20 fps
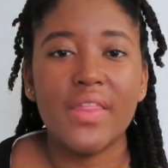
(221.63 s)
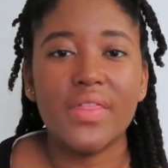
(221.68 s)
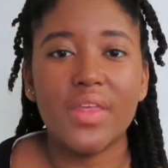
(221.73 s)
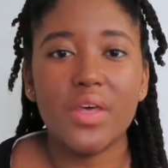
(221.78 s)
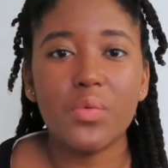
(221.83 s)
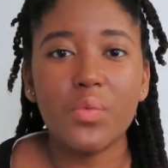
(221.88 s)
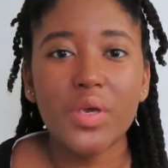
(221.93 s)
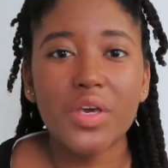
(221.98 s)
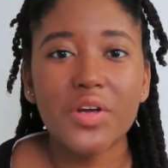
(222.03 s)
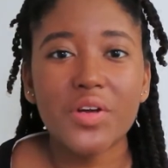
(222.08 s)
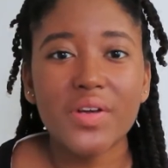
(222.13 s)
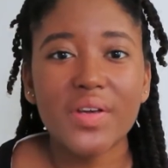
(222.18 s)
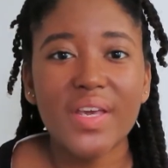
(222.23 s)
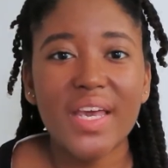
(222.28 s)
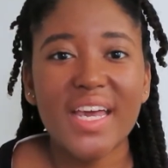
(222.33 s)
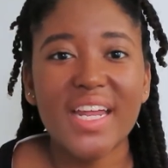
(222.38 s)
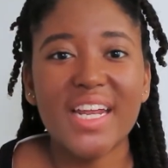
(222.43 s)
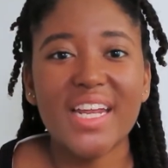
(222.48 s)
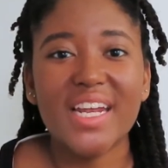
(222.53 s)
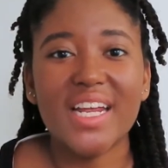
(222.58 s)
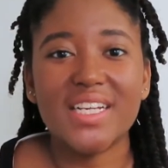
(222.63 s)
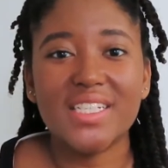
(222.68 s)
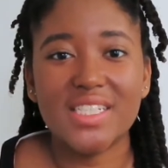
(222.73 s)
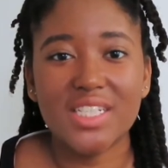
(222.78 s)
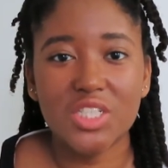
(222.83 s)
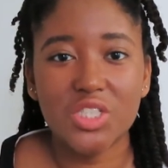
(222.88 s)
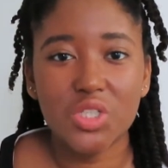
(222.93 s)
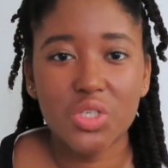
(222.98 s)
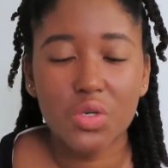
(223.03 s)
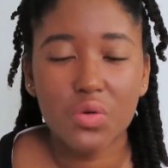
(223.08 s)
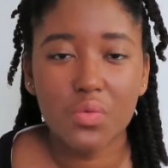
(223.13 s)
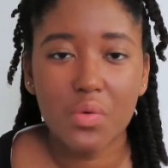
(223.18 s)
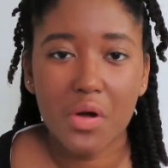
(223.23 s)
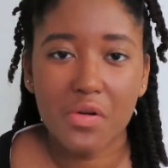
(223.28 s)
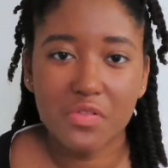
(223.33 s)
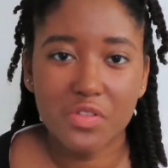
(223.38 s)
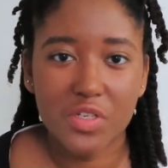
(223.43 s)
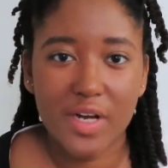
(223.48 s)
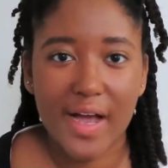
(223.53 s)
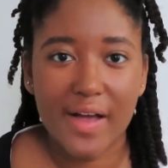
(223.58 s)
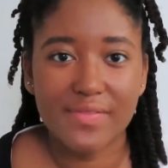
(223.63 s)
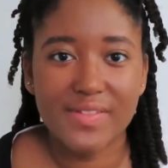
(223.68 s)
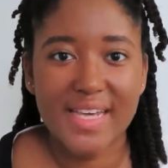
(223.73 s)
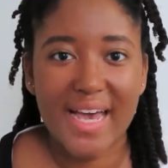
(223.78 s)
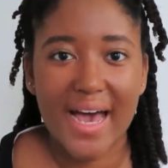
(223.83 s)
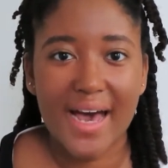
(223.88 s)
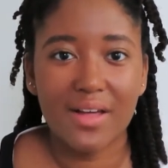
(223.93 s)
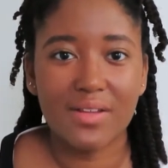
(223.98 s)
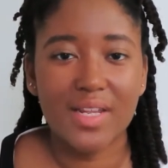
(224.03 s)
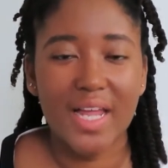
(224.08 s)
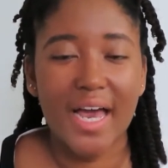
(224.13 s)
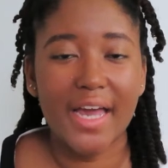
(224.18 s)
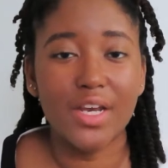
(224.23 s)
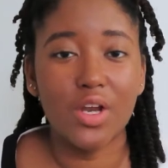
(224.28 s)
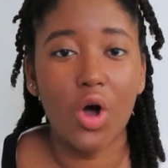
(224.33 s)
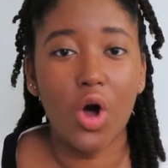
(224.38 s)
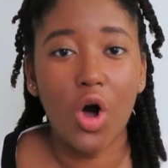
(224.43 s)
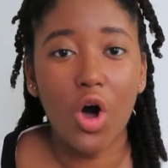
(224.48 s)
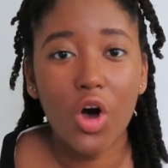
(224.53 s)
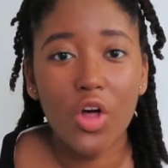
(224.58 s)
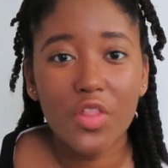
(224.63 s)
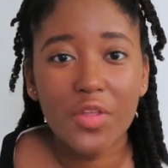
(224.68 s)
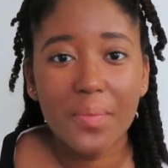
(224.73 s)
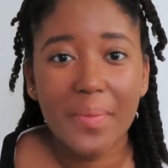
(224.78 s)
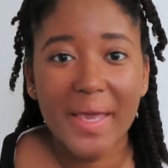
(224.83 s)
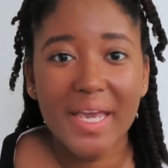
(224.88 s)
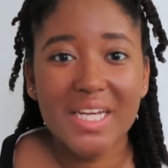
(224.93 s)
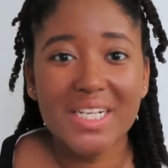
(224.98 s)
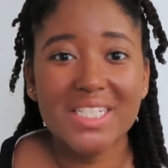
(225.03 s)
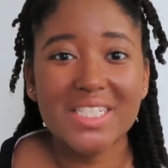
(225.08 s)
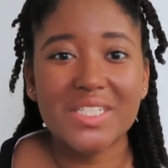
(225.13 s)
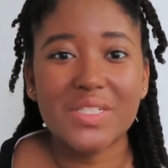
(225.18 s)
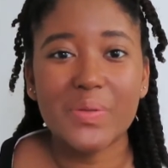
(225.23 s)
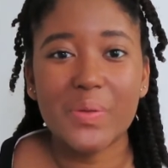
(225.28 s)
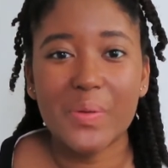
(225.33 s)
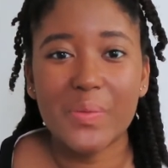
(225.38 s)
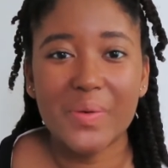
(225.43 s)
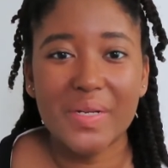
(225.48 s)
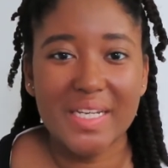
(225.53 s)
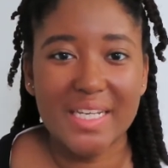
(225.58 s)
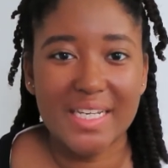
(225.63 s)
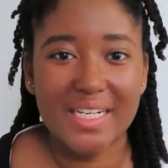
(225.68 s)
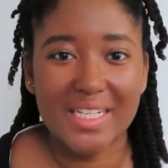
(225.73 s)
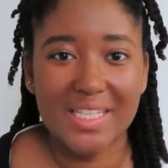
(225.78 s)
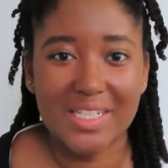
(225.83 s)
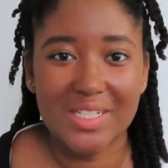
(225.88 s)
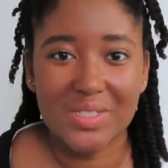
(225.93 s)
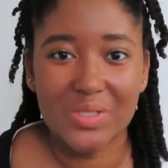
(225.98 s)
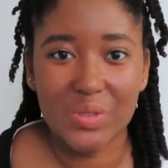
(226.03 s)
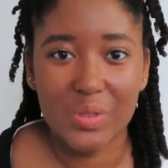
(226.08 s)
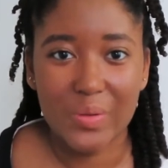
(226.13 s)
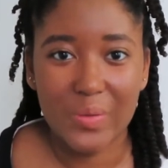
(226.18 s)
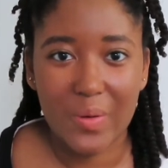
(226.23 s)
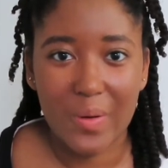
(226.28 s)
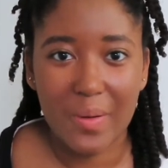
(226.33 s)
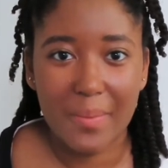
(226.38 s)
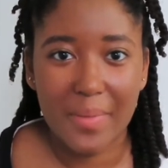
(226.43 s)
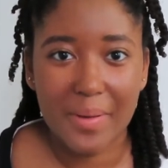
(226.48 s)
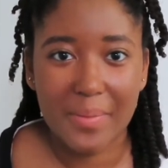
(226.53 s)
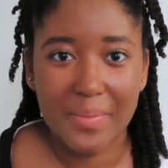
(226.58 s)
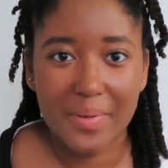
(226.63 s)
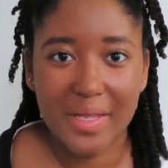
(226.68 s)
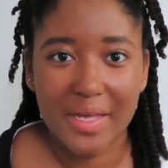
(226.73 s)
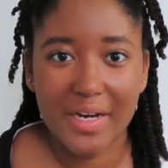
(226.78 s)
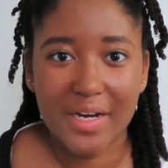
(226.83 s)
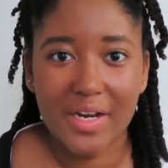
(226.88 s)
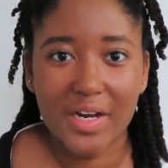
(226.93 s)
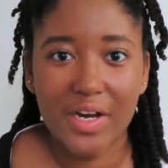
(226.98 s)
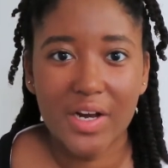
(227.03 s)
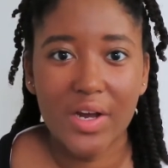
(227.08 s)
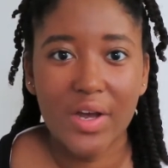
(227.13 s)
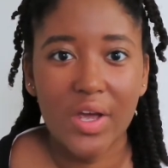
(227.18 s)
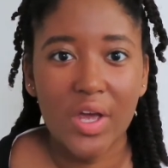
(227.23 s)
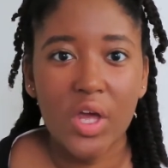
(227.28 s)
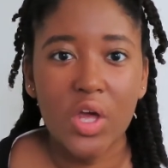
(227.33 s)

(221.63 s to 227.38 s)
Then we created a digital rough draft to outline all the pages we would need in the dual enrollment planner.